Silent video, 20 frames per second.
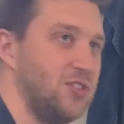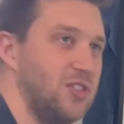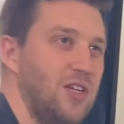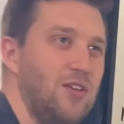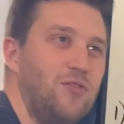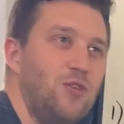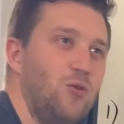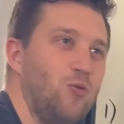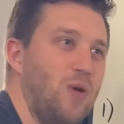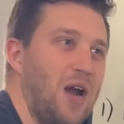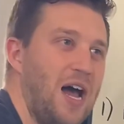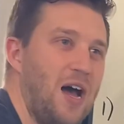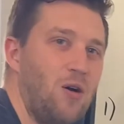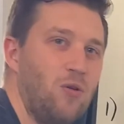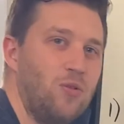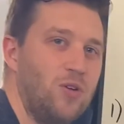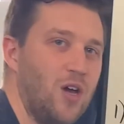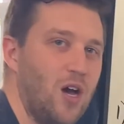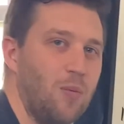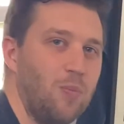if you
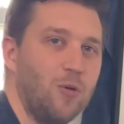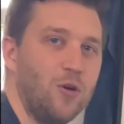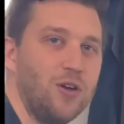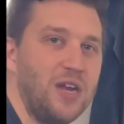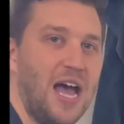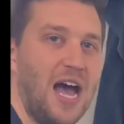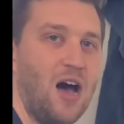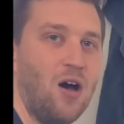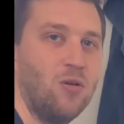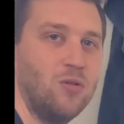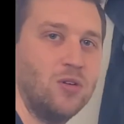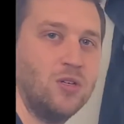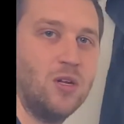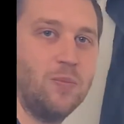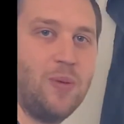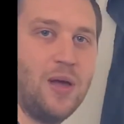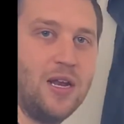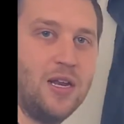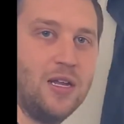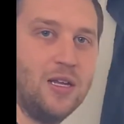round up or down,
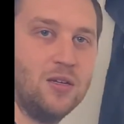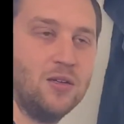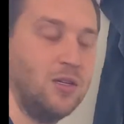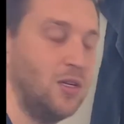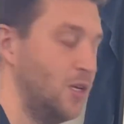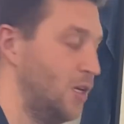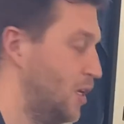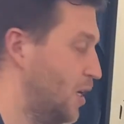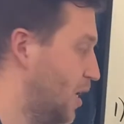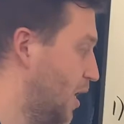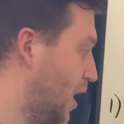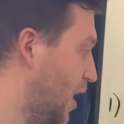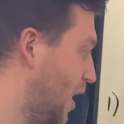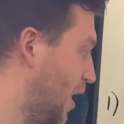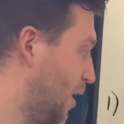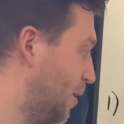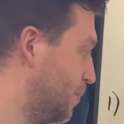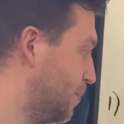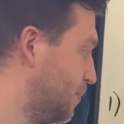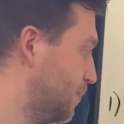depending,
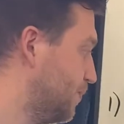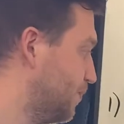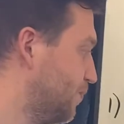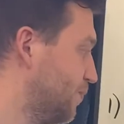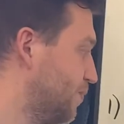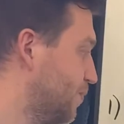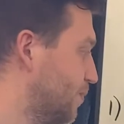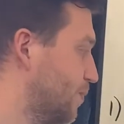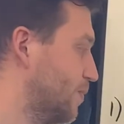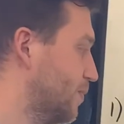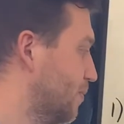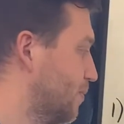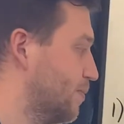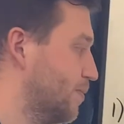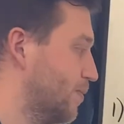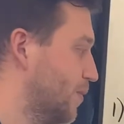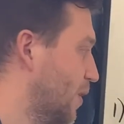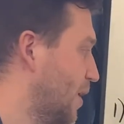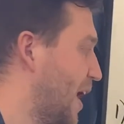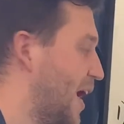I
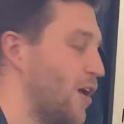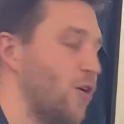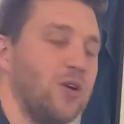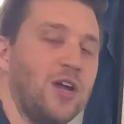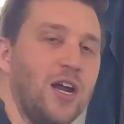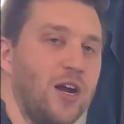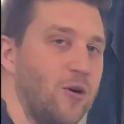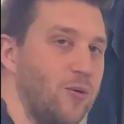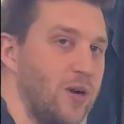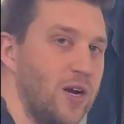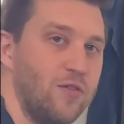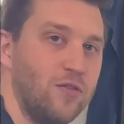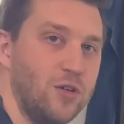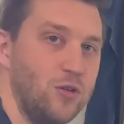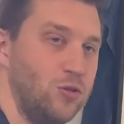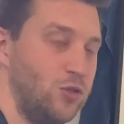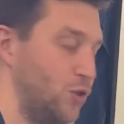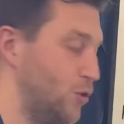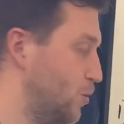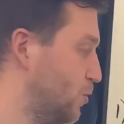don't care, whatever you
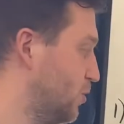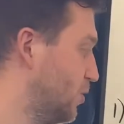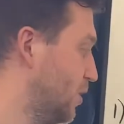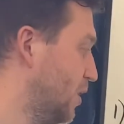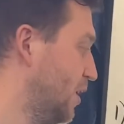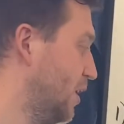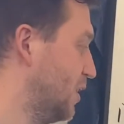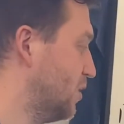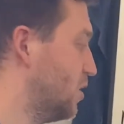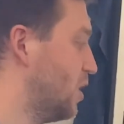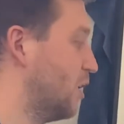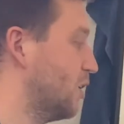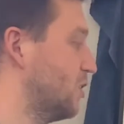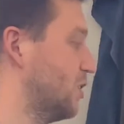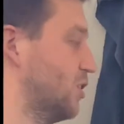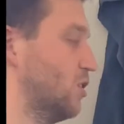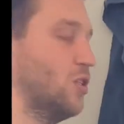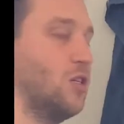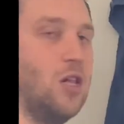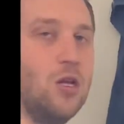choose. As long as
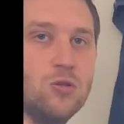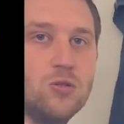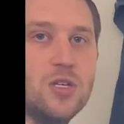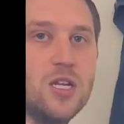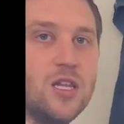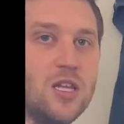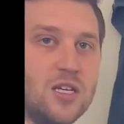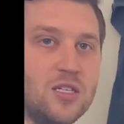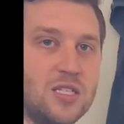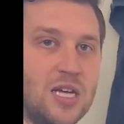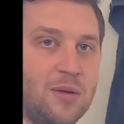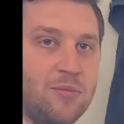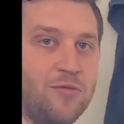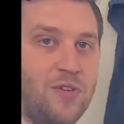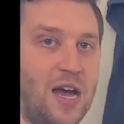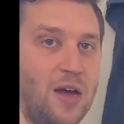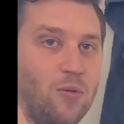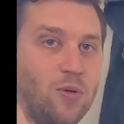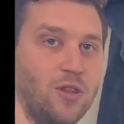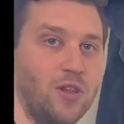it's close to this, I'm
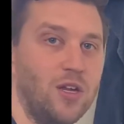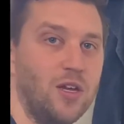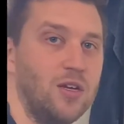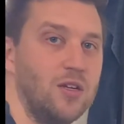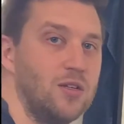fine with it.